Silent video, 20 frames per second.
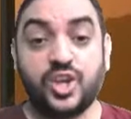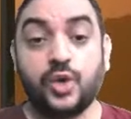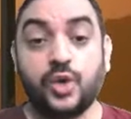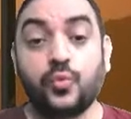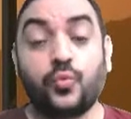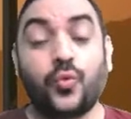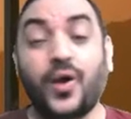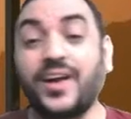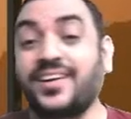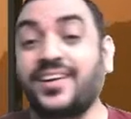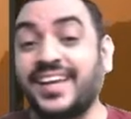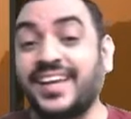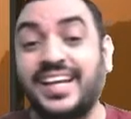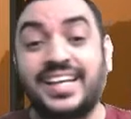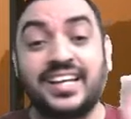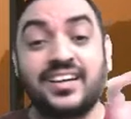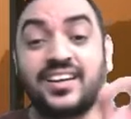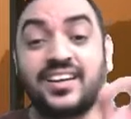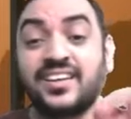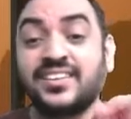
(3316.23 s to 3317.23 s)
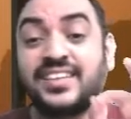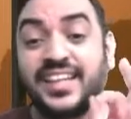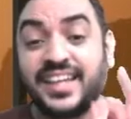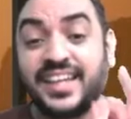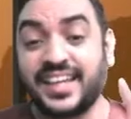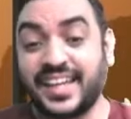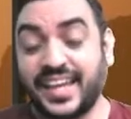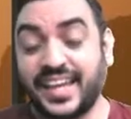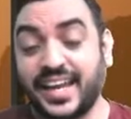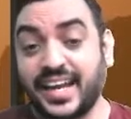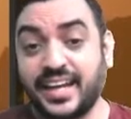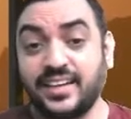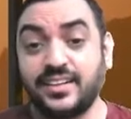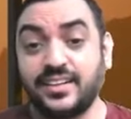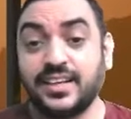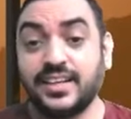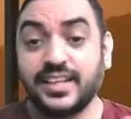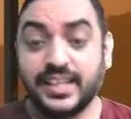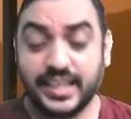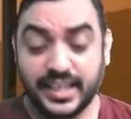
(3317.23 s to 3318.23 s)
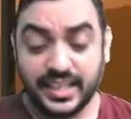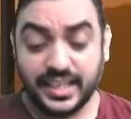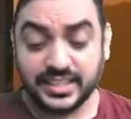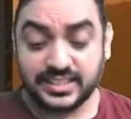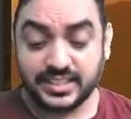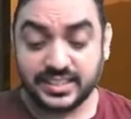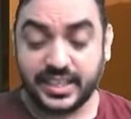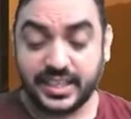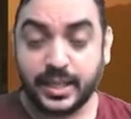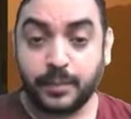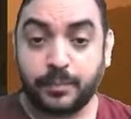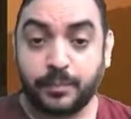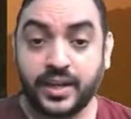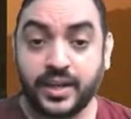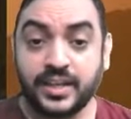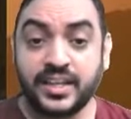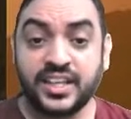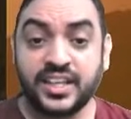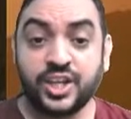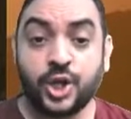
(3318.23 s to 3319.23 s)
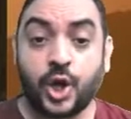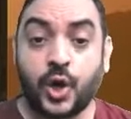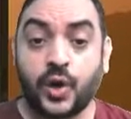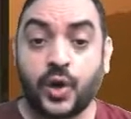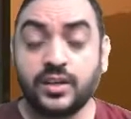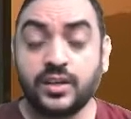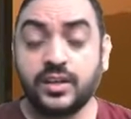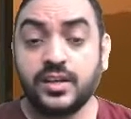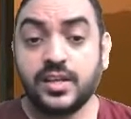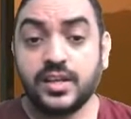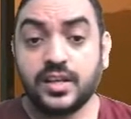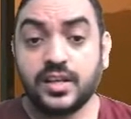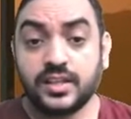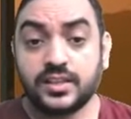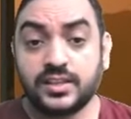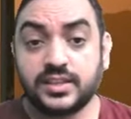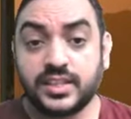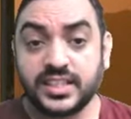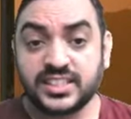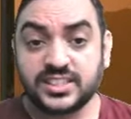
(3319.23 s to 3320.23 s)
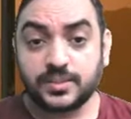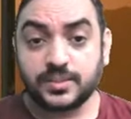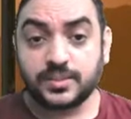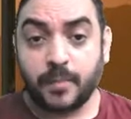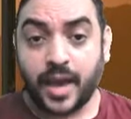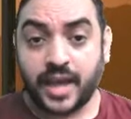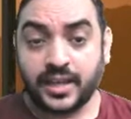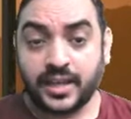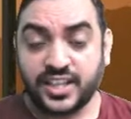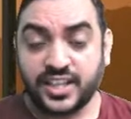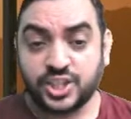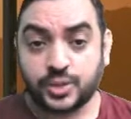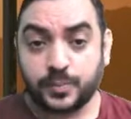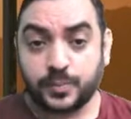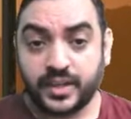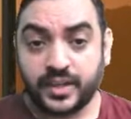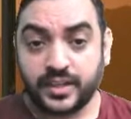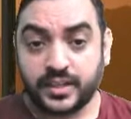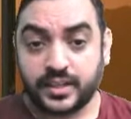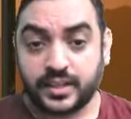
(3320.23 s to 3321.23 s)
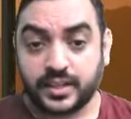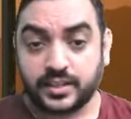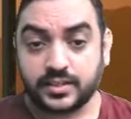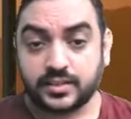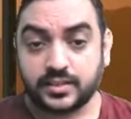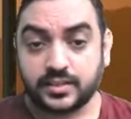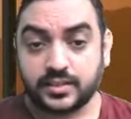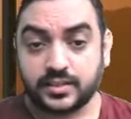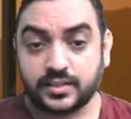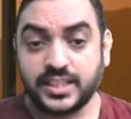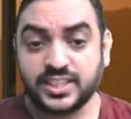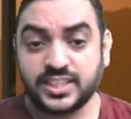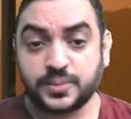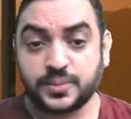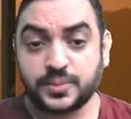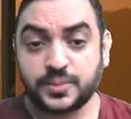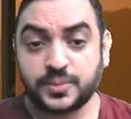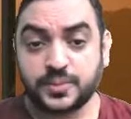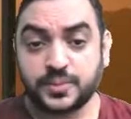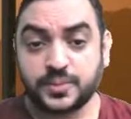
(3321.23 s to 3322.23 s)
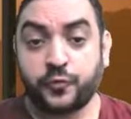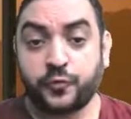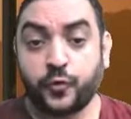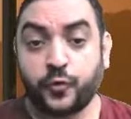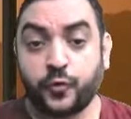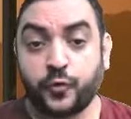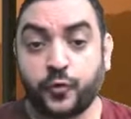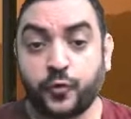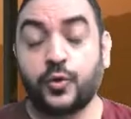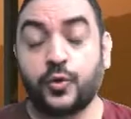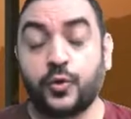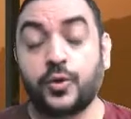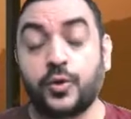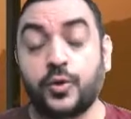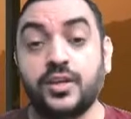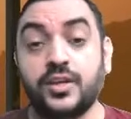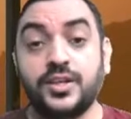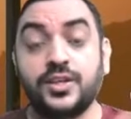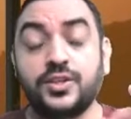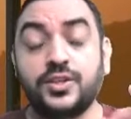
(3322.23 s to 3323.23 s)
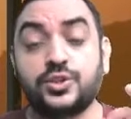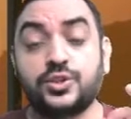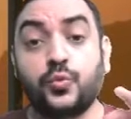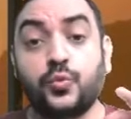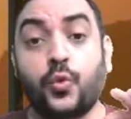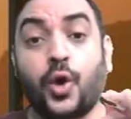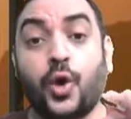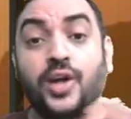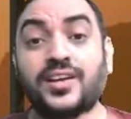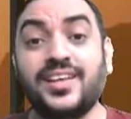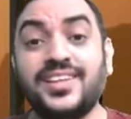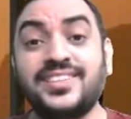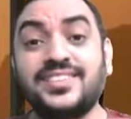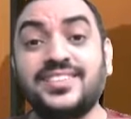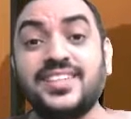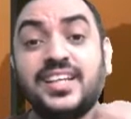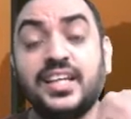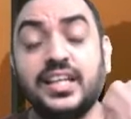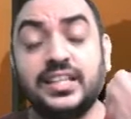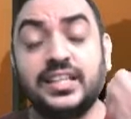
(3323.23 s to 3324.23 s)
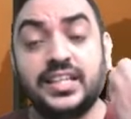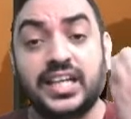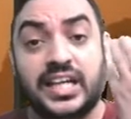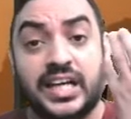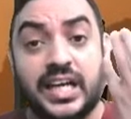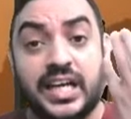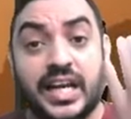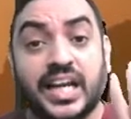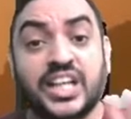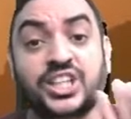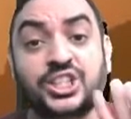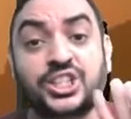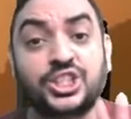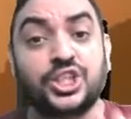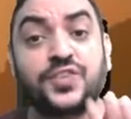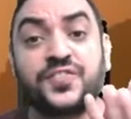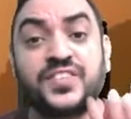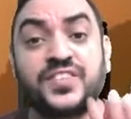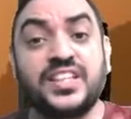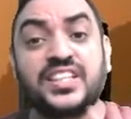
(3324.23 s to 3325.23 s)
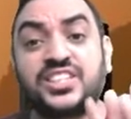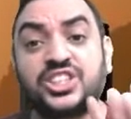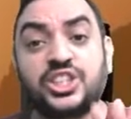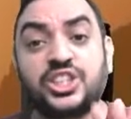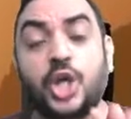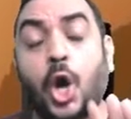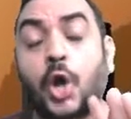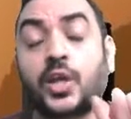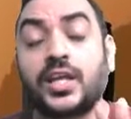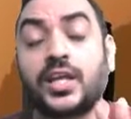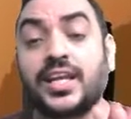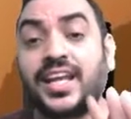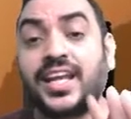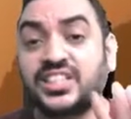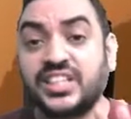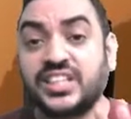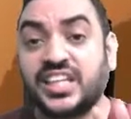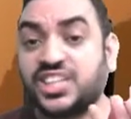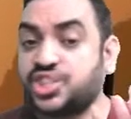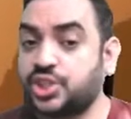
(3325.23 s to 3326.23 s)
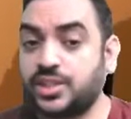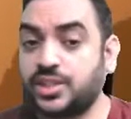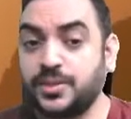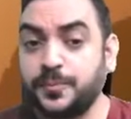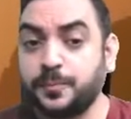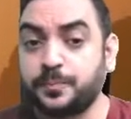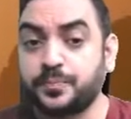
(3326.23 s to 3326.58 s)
what return they get is depending on this management, this portfolio. So what is the crux of this organization?